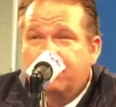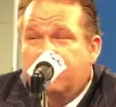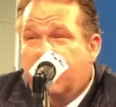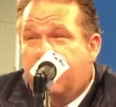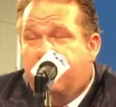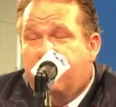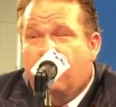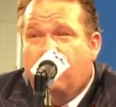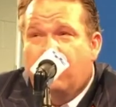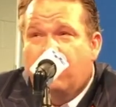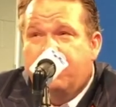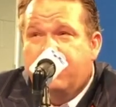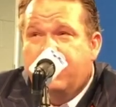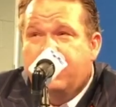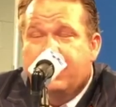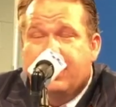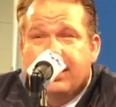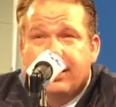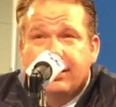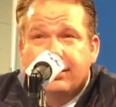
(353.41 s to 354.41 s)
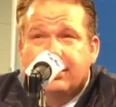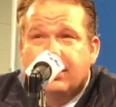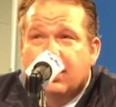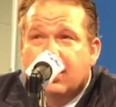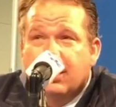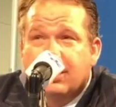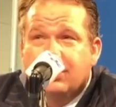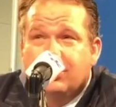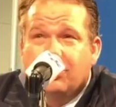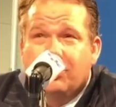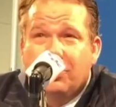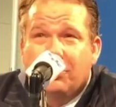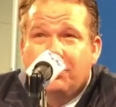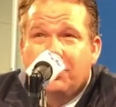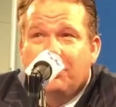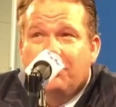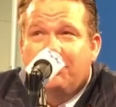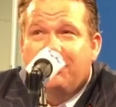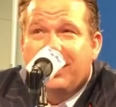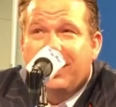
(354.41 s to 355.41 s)
Me throwing them in there, doing them
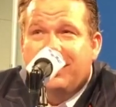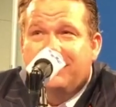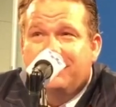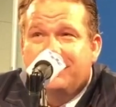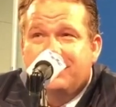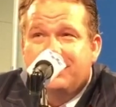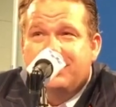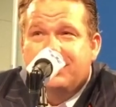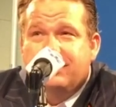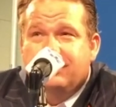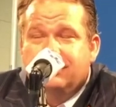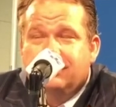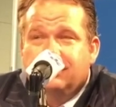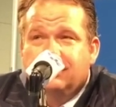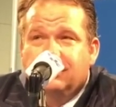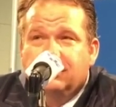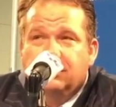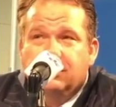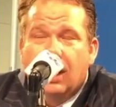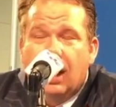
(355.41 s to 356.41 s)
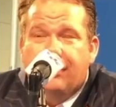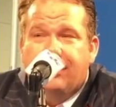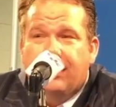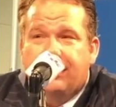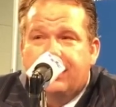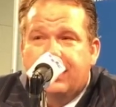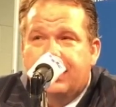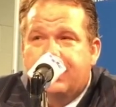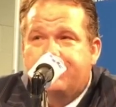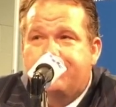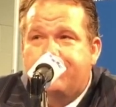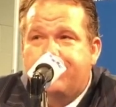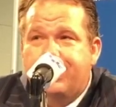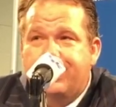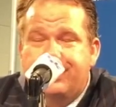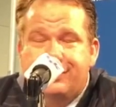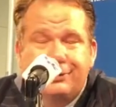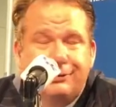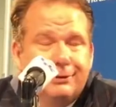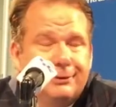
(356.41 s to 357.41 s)
no favors. I thought they did pretty
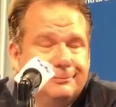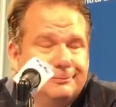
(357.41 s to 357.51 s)
good.